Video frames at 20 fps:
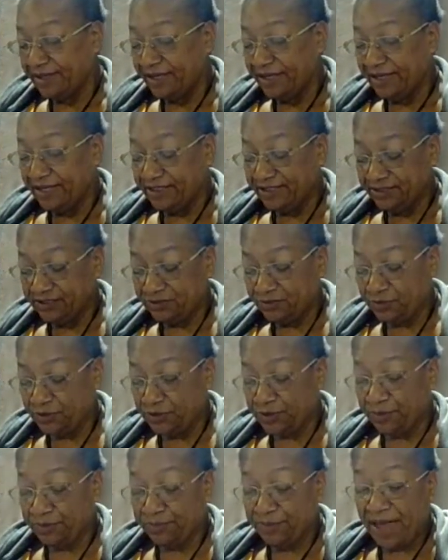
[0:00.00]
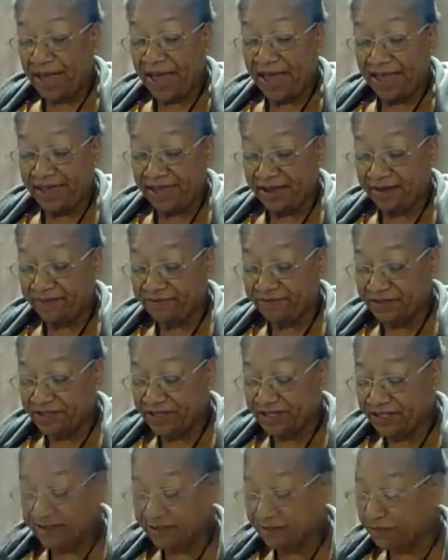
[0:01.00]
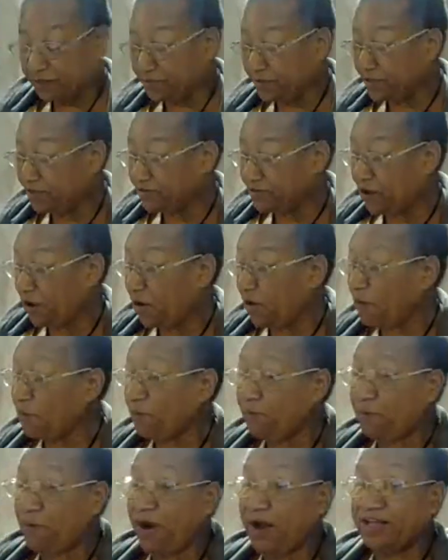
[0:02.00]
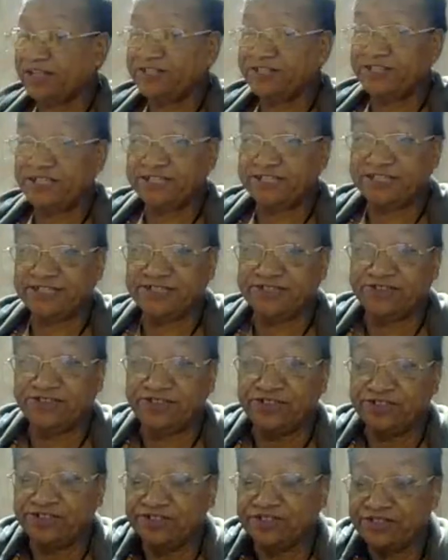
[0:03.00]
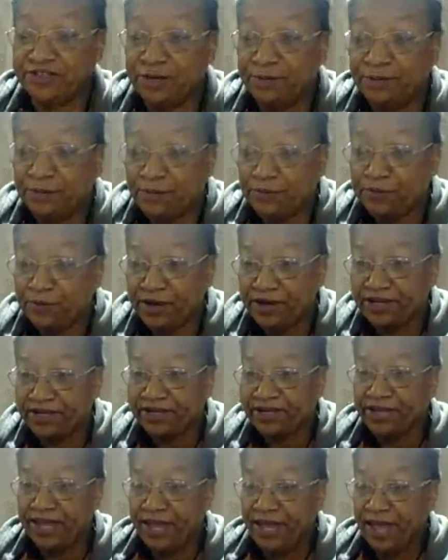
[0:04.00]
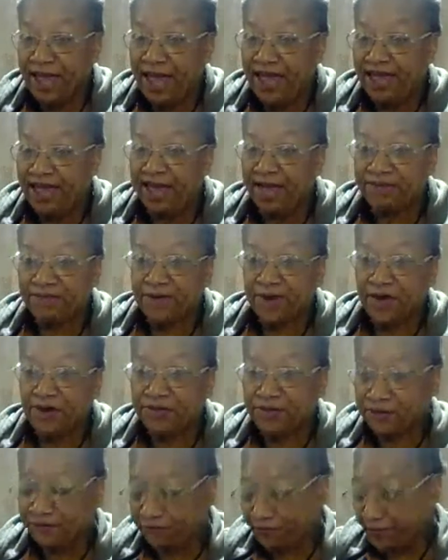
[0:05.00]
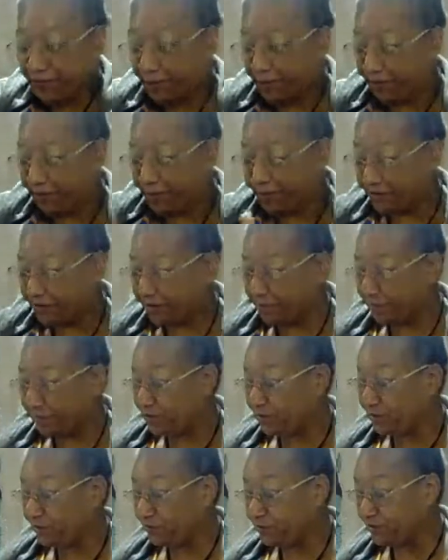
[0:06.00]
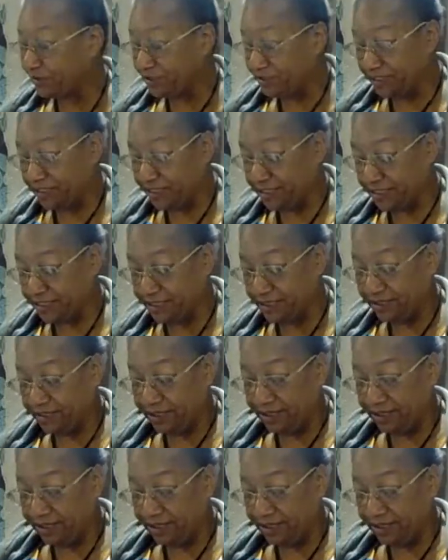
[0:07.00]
I just want to, I have this whole project is just separated. I have all the fabrics I'm using in it.